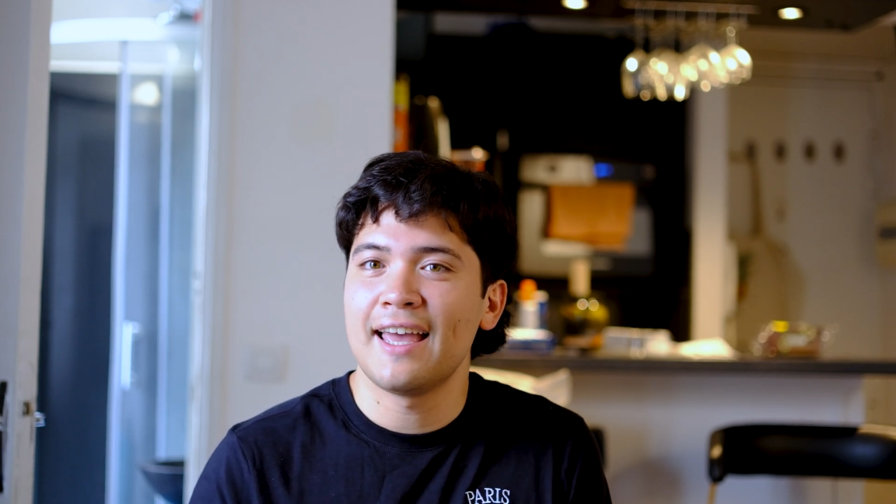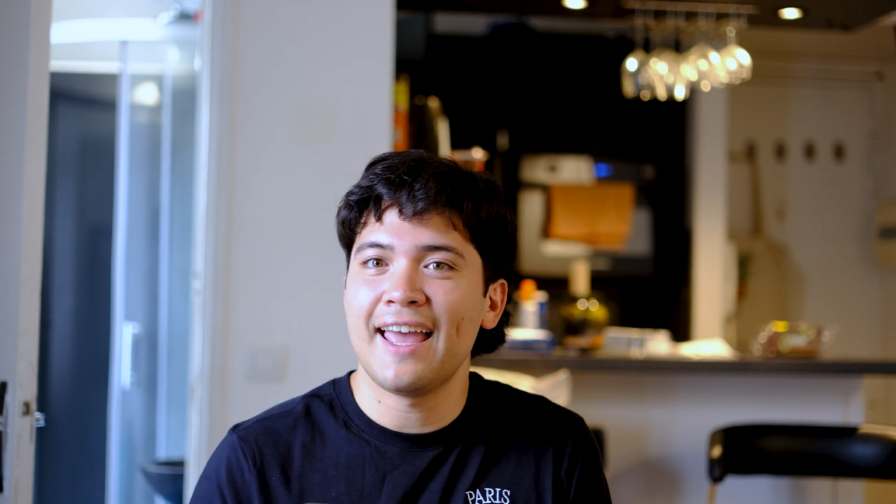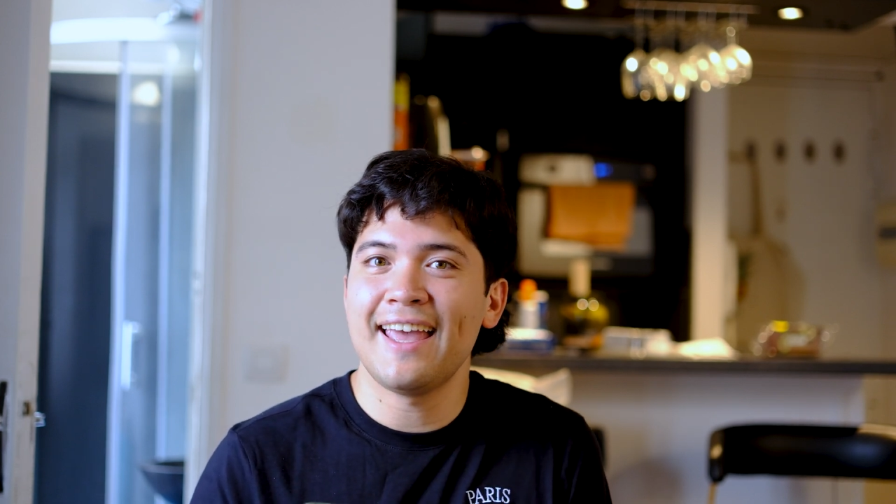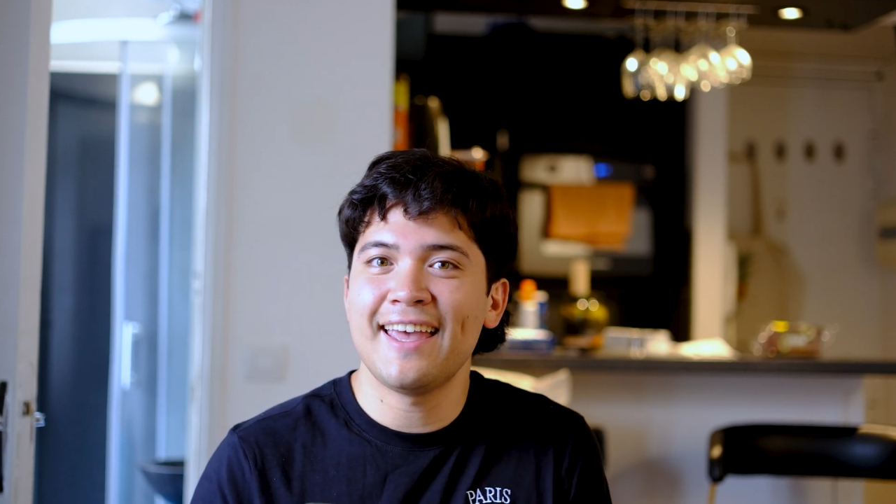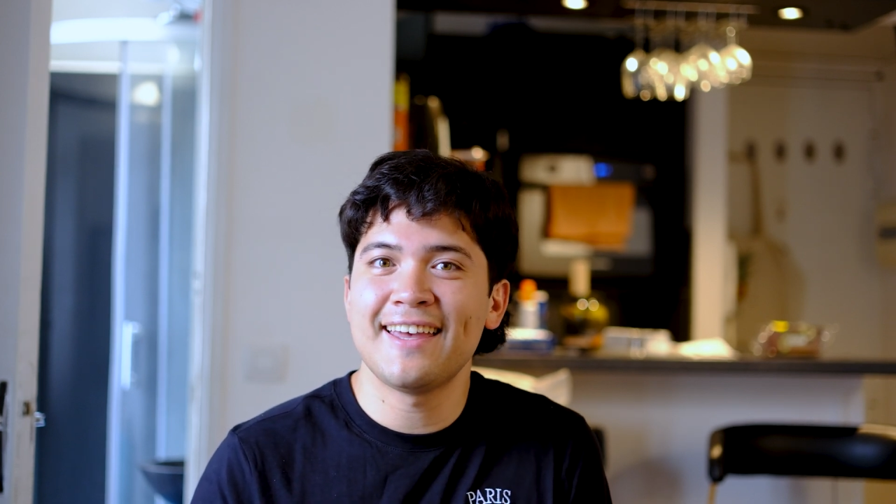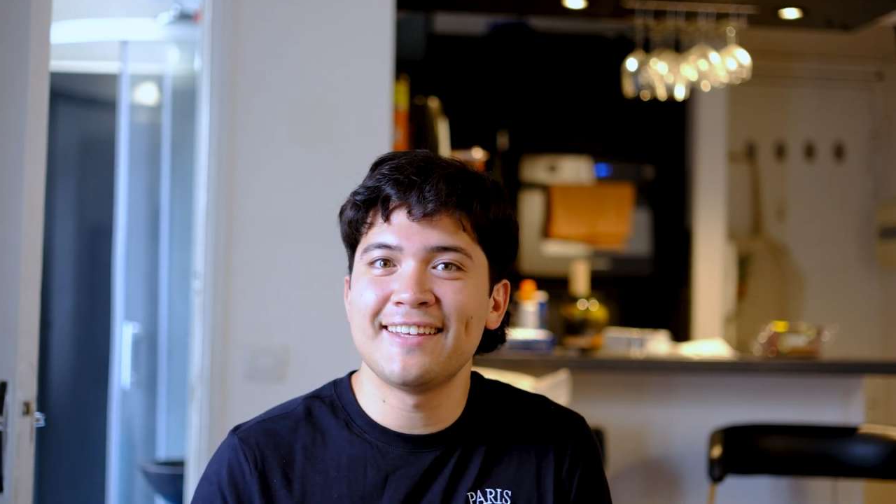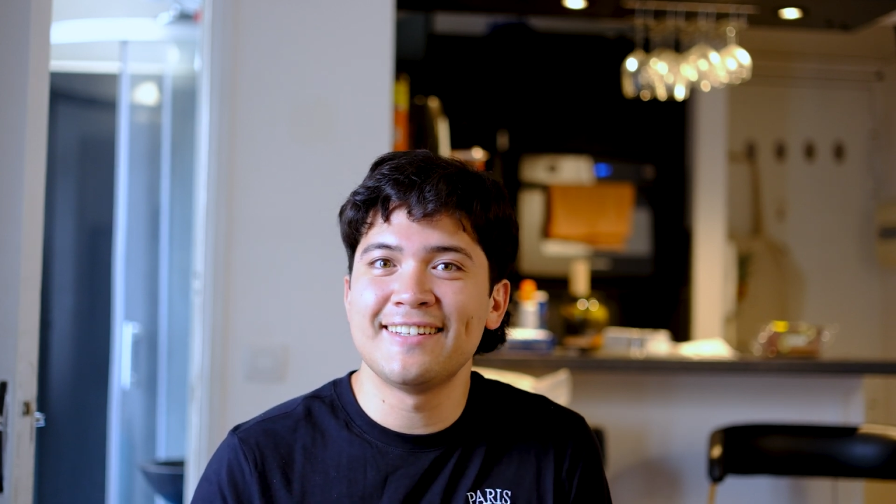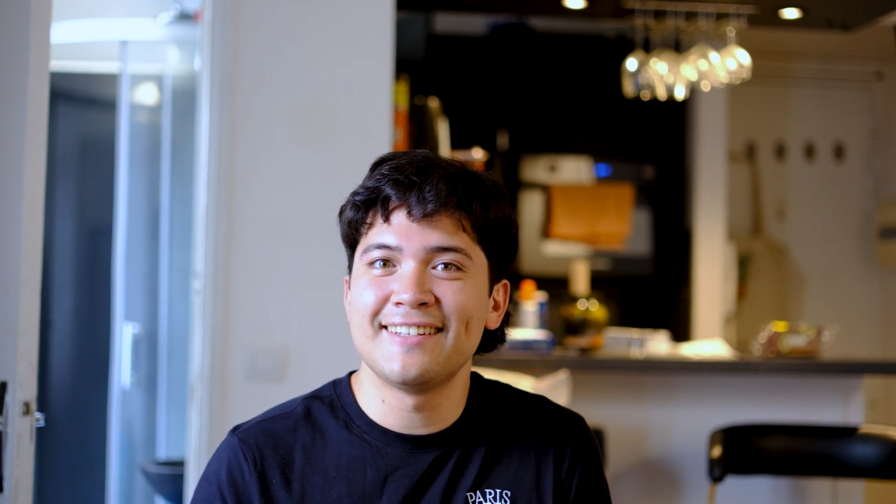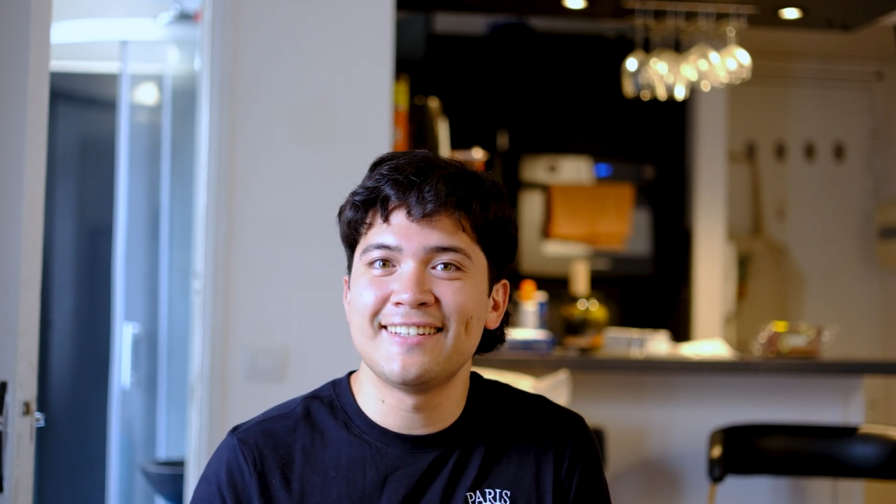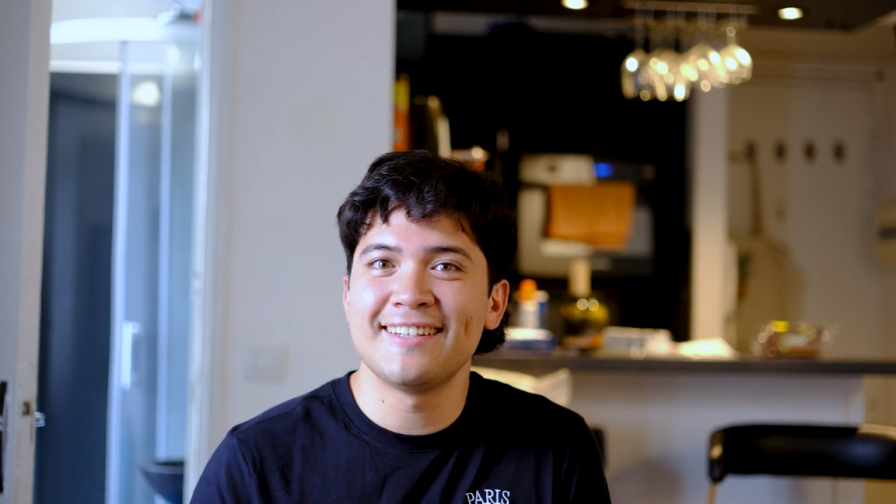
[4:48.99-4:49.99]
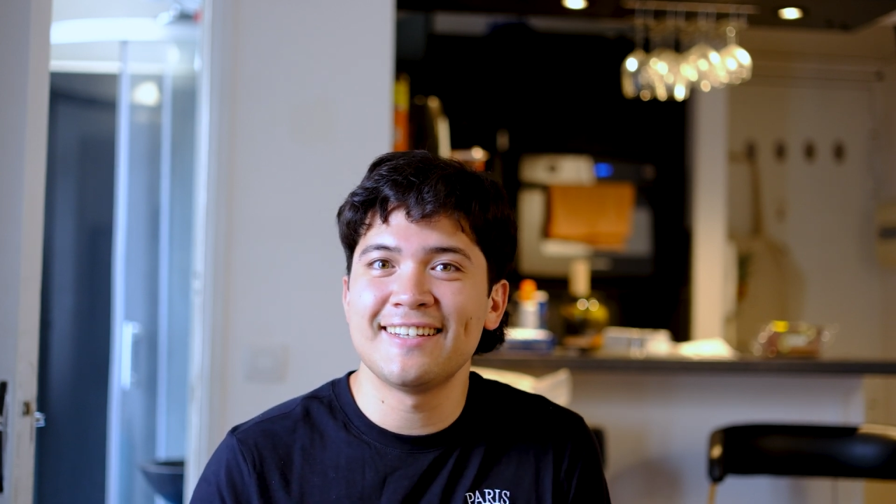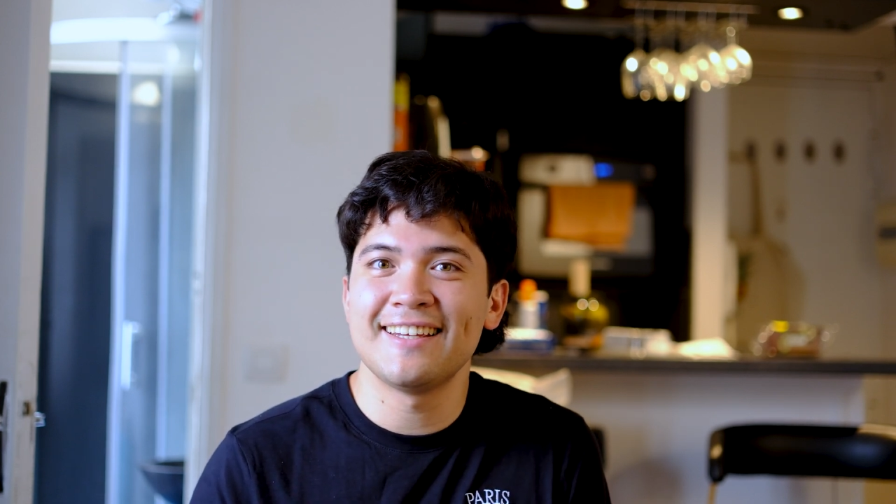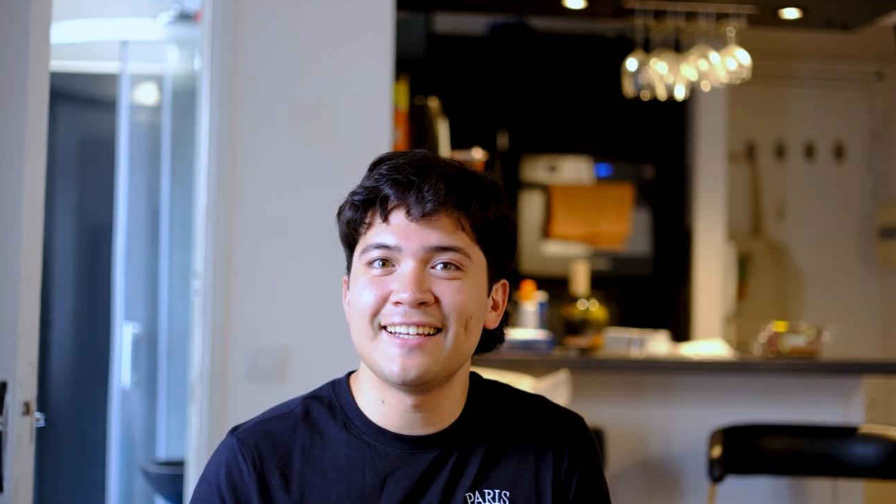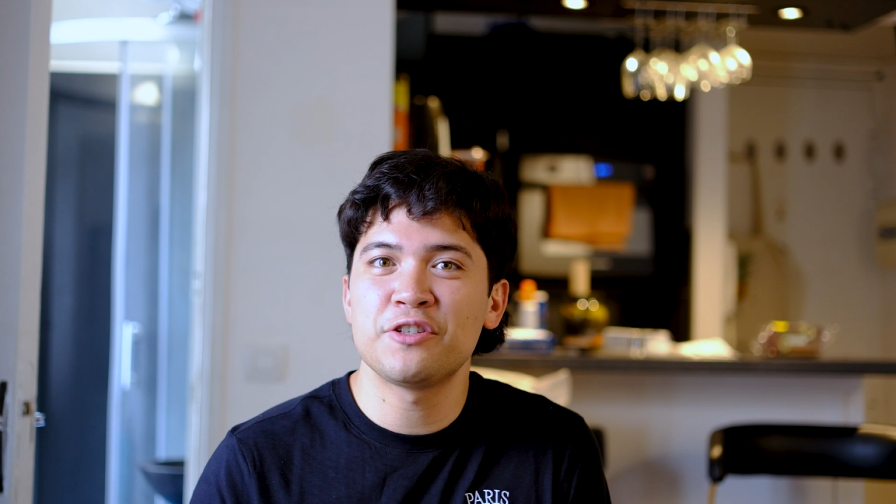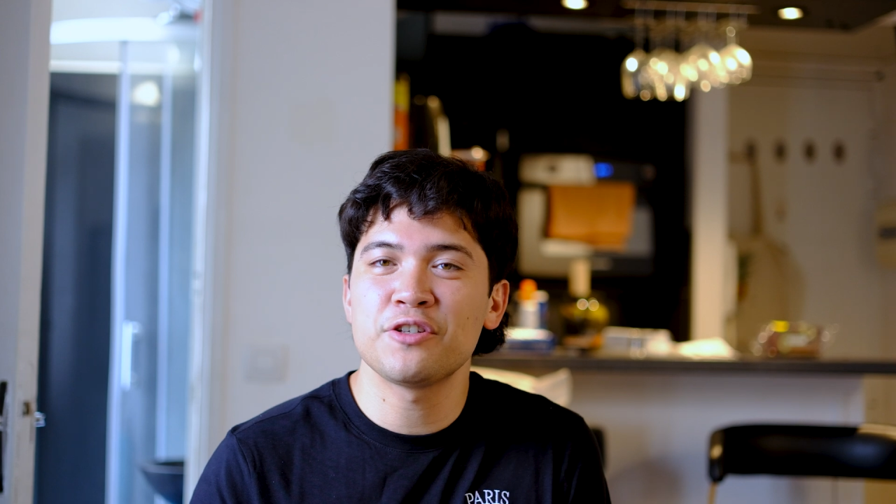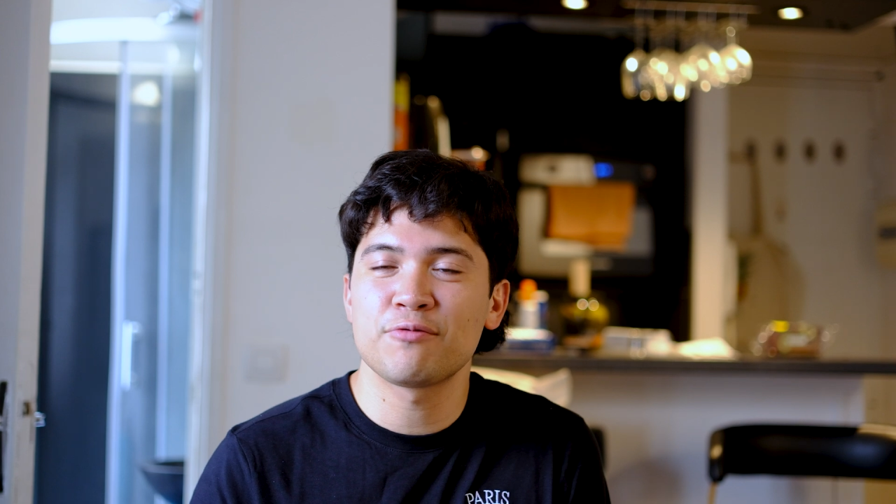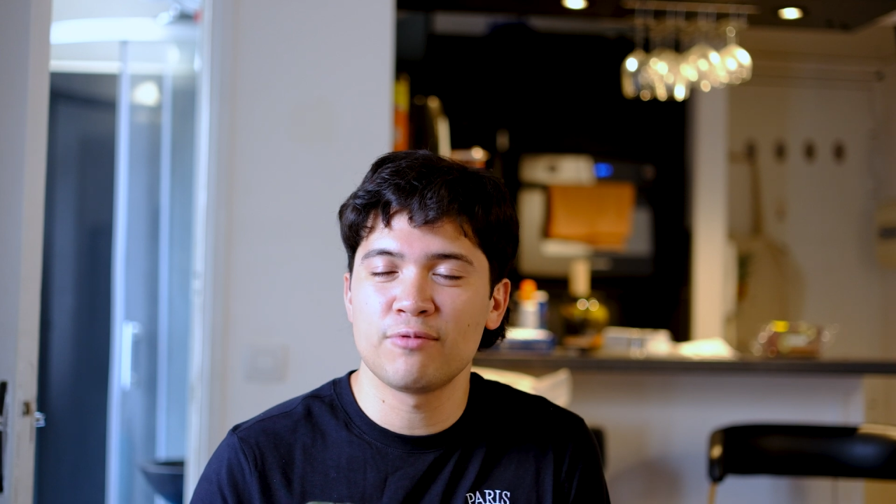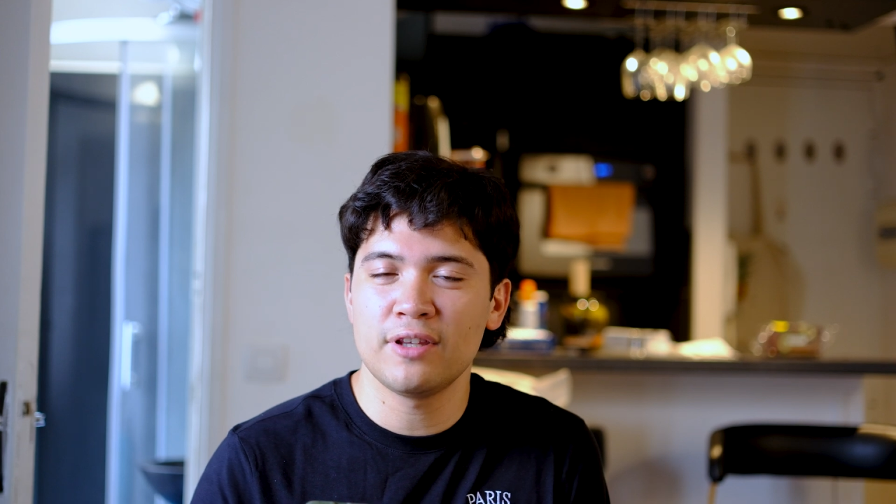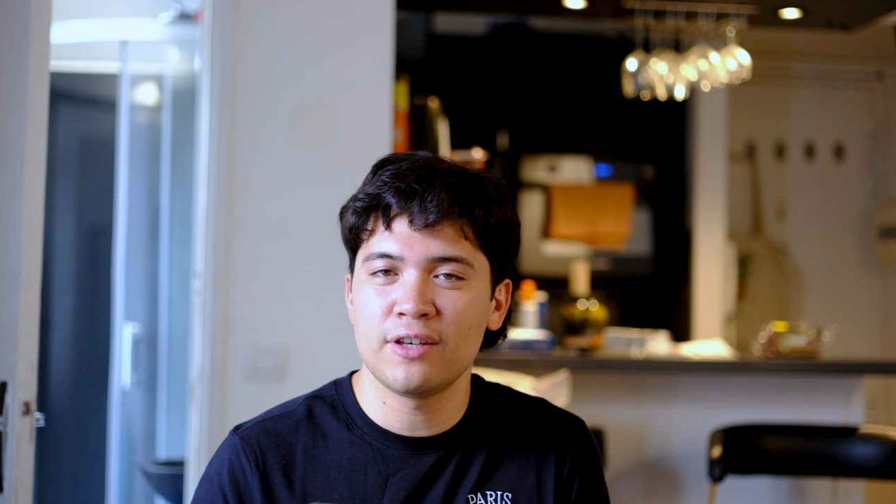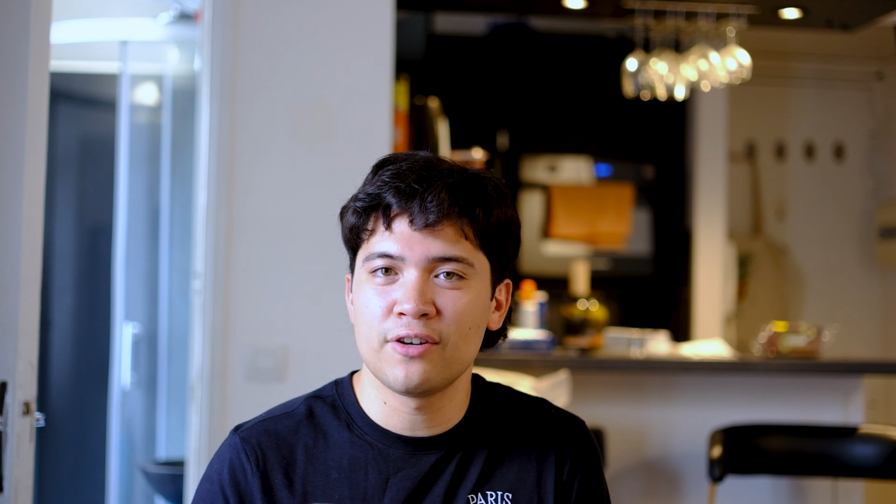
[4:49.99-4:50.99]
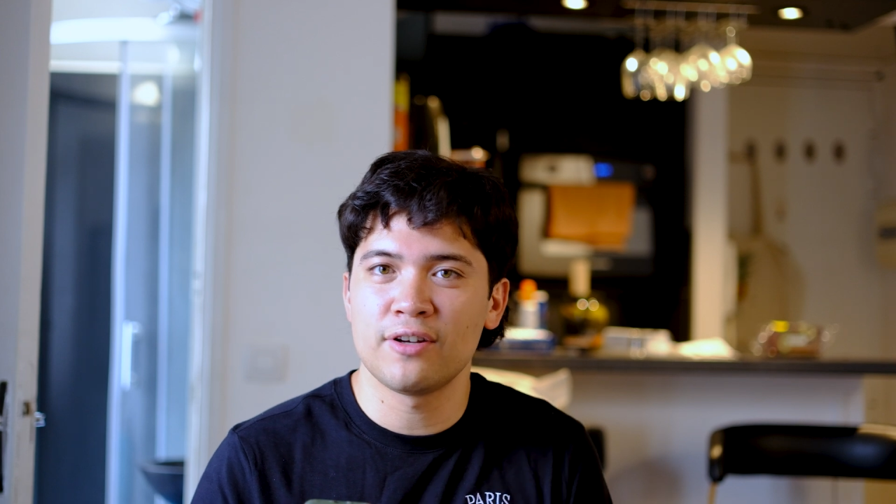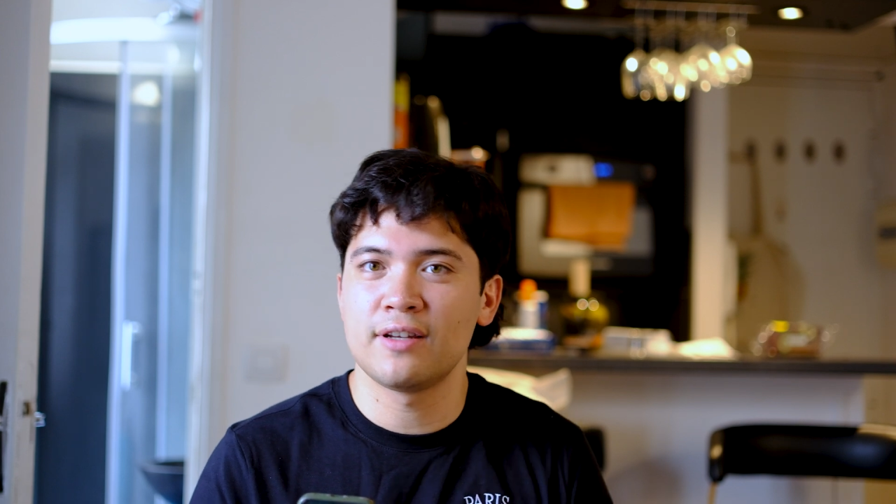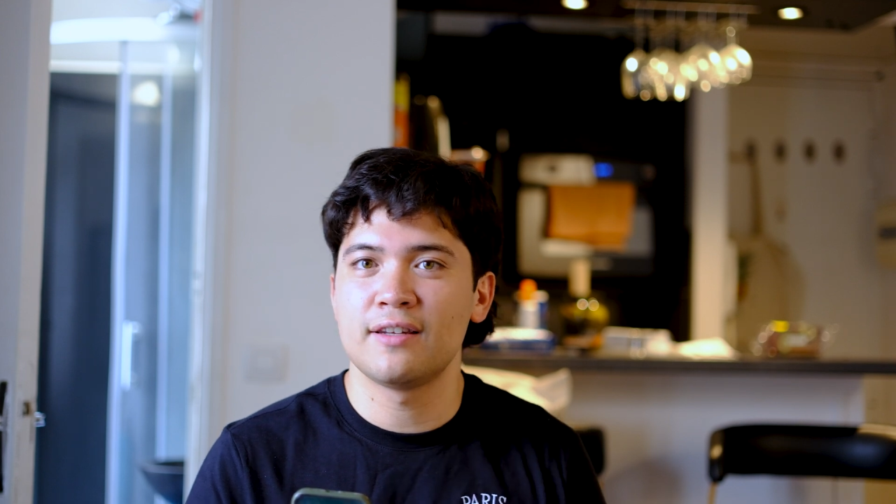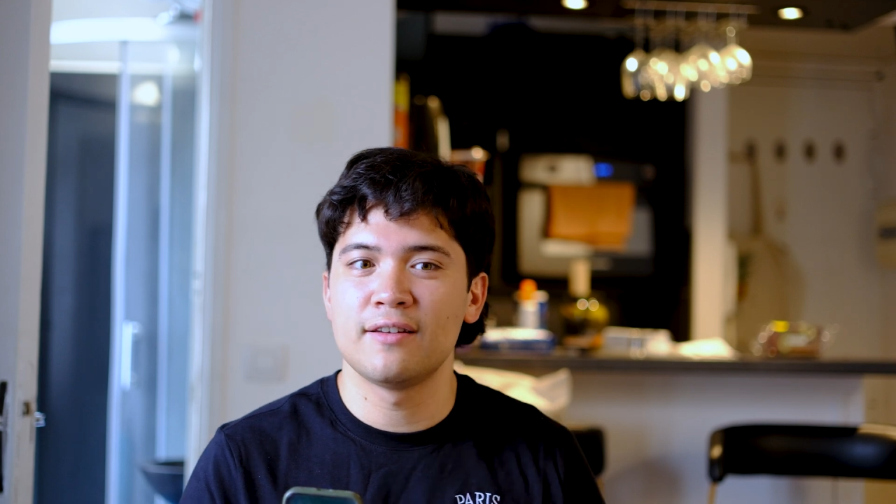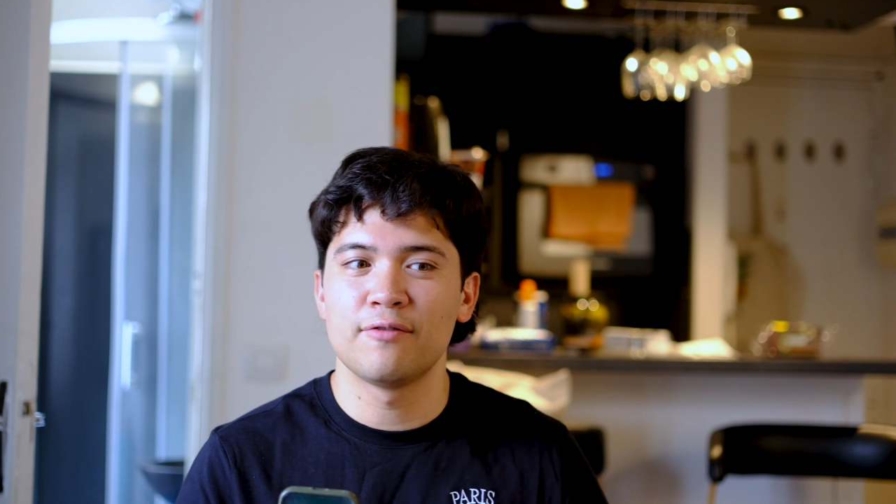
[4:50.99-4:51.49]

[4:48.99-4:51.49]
And it's just really good